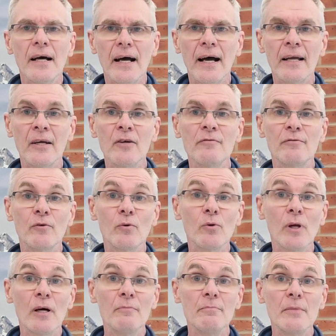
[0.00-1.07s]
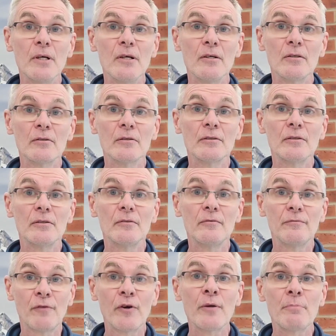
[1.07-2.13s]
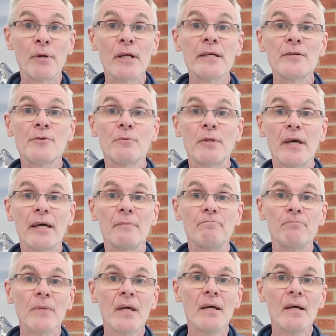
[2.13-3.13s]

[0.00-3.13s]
and overall, I'm uh, very pleased with it.